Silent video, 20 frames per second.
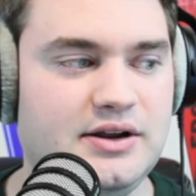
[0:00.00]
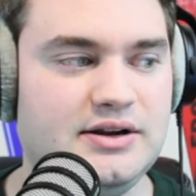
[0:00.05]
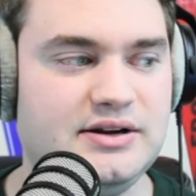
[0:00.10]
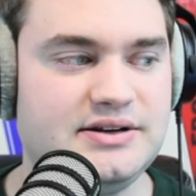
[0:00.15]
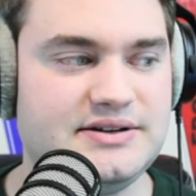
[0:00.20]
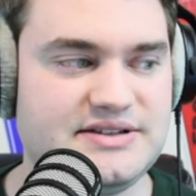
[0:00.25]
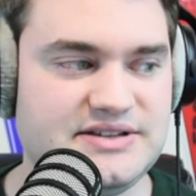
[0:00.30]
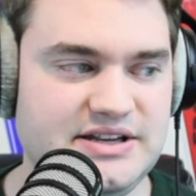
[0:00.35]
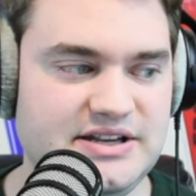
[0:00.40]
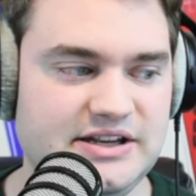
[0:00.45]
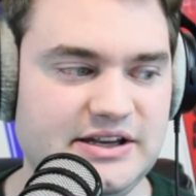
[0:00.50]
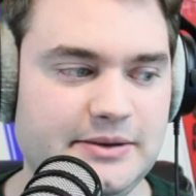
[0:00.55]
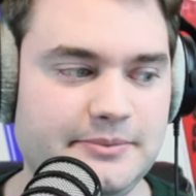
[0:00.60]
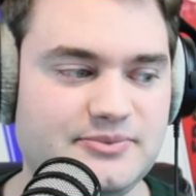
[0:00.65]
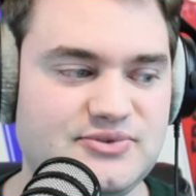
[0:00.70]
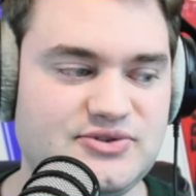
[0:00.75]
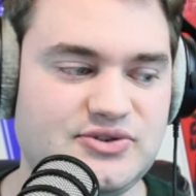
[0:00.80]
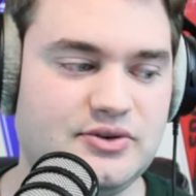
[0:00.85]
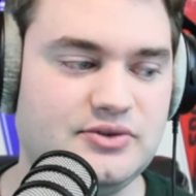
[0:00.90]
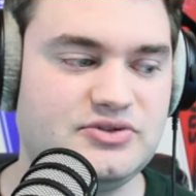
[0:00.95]

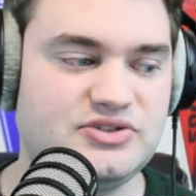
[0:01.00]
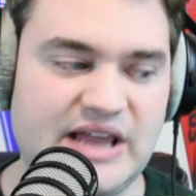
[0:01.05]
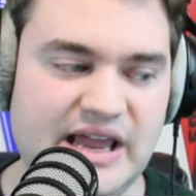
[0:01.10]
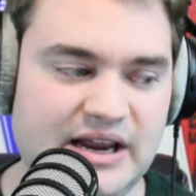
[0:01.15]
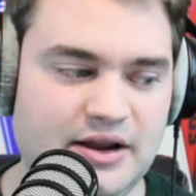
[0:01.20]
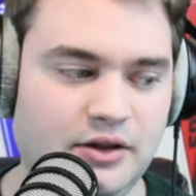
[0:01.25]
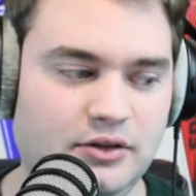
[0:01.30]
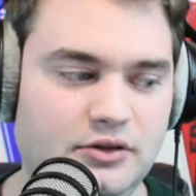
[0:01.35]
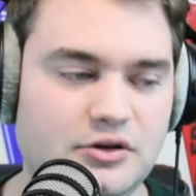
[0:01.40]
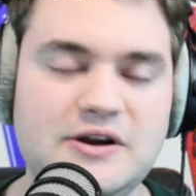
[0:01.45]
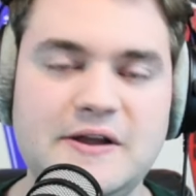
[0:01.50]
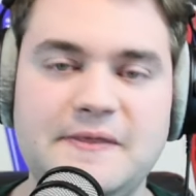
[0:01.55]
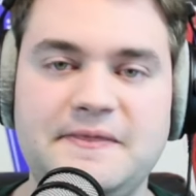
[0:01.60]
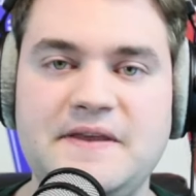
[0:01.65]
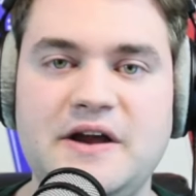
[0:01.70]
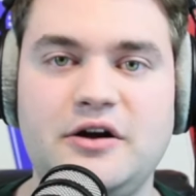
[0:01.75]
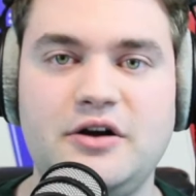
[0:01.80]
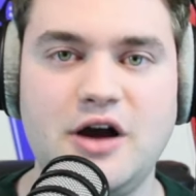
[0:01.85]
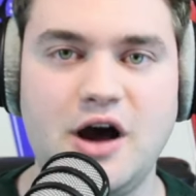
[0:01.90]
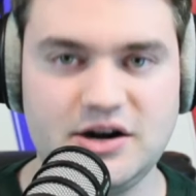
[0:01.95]
teams. Take a look at
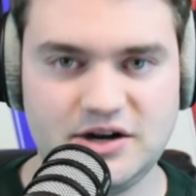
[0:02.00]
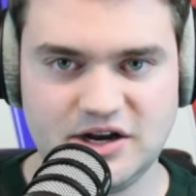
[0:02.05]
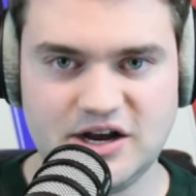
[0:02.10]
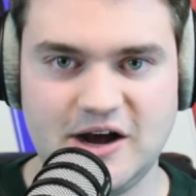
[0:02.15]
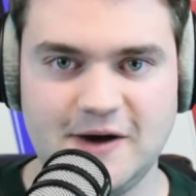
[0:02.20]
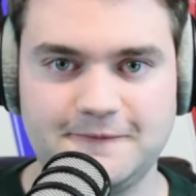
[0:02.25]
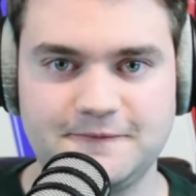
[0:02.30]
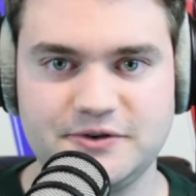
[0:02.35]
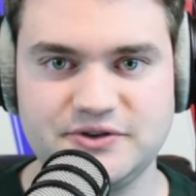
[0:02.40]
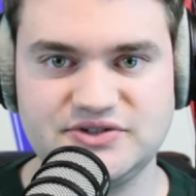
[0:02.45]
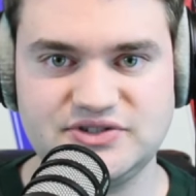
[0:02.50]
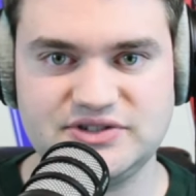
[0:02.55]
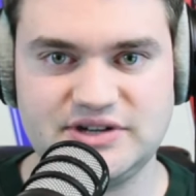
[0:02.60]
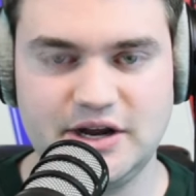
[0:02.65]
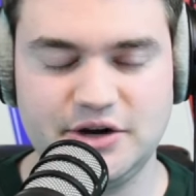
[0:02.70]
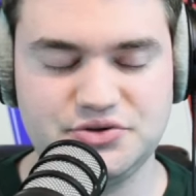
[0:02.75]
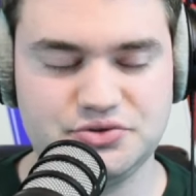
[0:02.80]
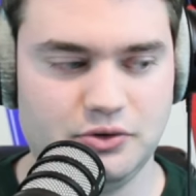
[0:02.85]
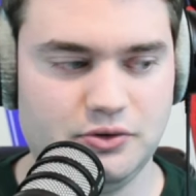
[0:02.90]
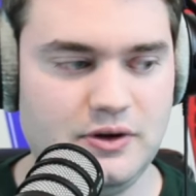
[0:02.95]
their non-conference
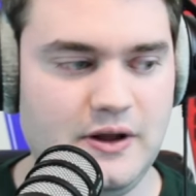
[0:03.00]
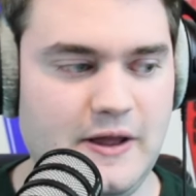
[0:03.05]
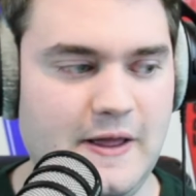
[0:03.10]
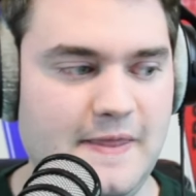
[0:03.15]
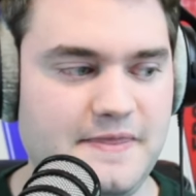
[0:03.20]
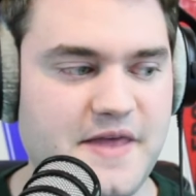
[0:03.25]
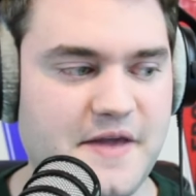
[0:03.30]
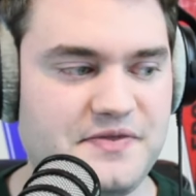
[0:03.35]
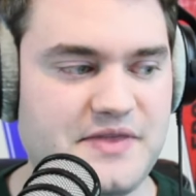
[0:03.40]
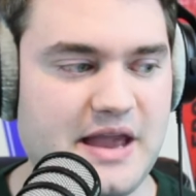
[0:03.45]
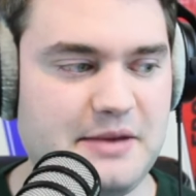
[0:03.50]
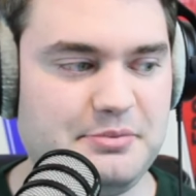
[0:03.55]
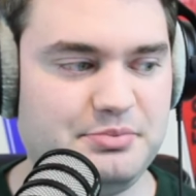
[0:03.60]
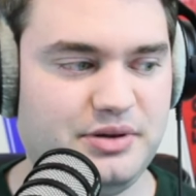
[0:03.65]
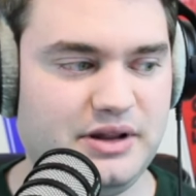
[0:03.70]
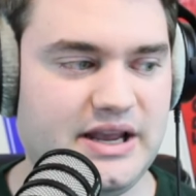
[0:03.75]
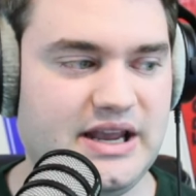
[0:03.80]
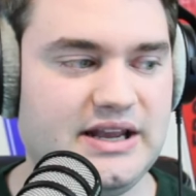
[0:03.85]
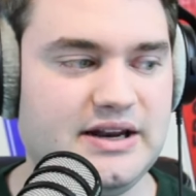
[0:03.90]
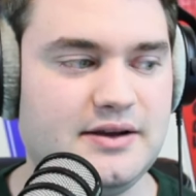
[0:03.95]
schedule that they
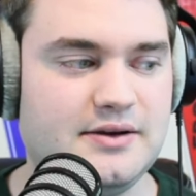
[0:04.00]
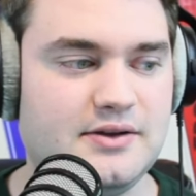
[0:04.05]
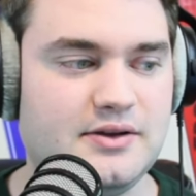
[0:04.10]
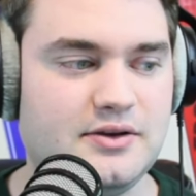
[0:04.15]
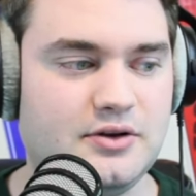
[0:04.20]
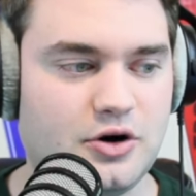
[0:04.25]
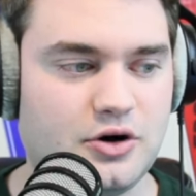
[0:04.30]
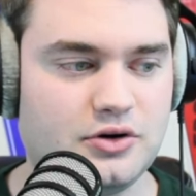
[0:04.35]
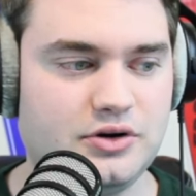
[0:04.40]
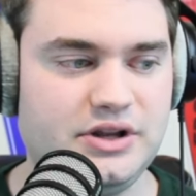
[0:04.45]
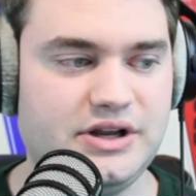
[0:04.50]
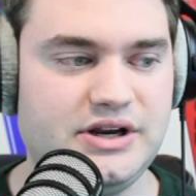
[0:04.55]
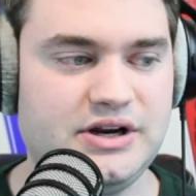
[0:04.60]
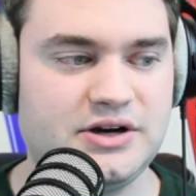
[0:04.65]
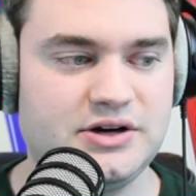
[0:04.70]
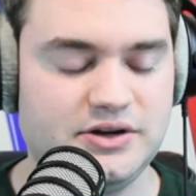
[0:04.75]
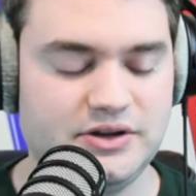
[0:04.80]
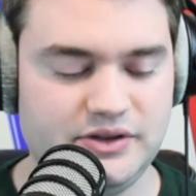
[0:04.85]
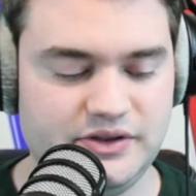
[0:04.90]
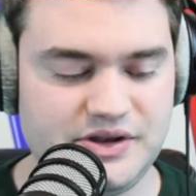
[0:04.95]
played
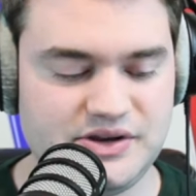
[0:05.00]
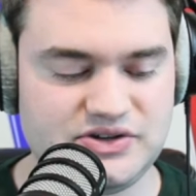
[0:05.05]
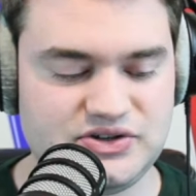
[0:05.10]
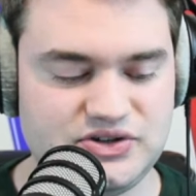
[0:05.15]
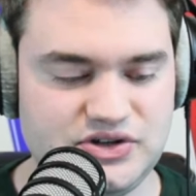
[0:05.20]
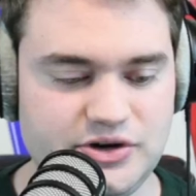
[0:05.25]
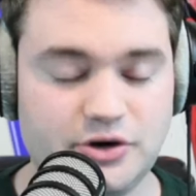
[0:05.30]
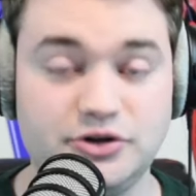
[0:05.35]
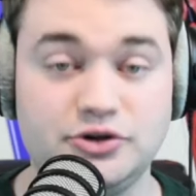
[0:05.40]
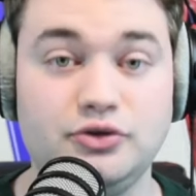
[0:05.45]
earlier this year.